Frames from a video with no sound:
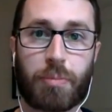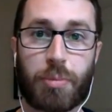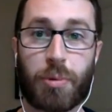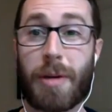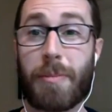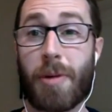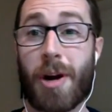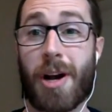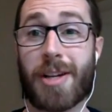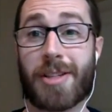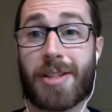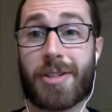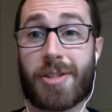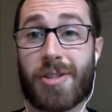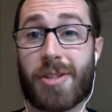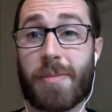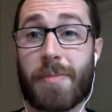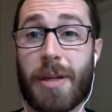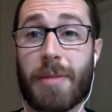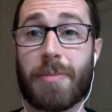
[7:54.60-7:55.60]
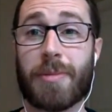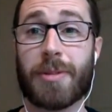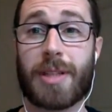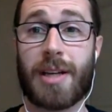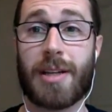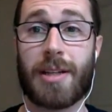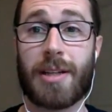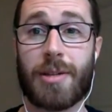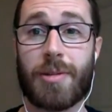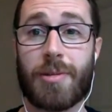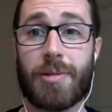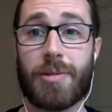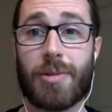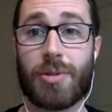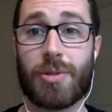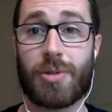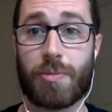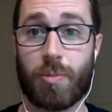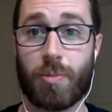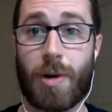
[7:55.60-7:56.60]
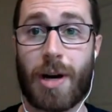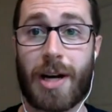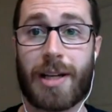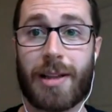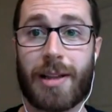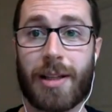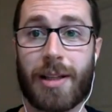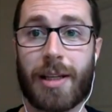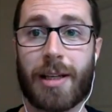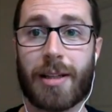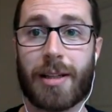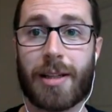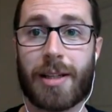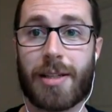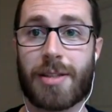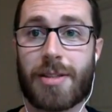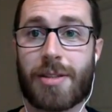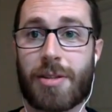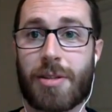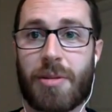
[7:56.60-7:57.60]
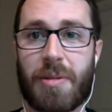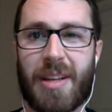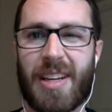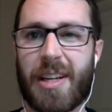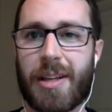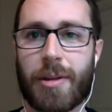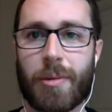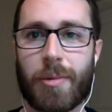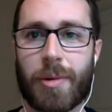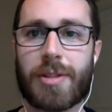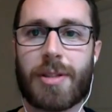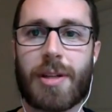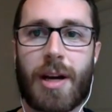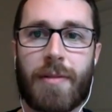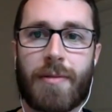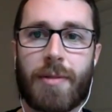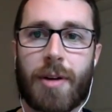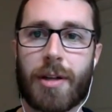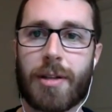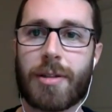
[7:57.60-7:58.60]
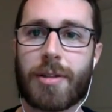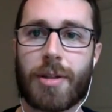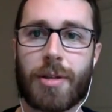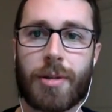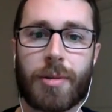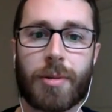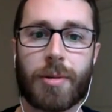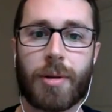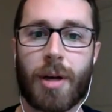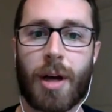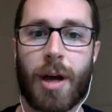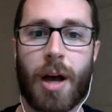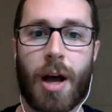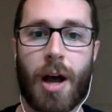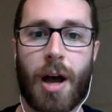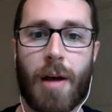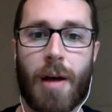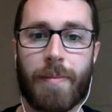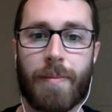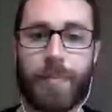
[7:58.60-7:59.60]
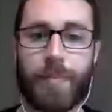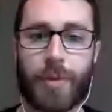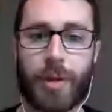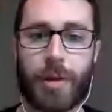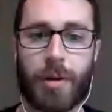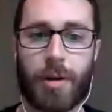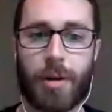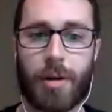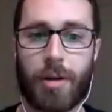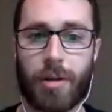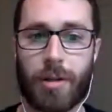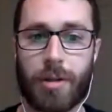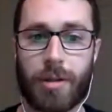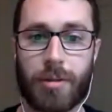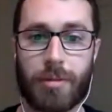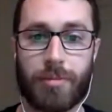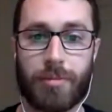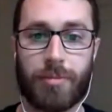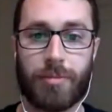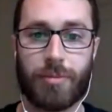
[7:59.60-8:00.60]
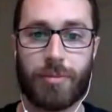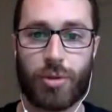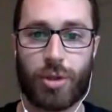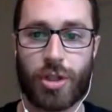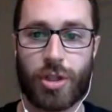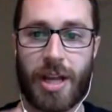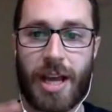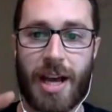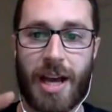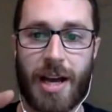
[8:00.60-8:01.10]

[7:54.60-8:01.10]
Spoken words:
preprocessors that people tend to use widely, at least, any of the ones that I've run into, they're all just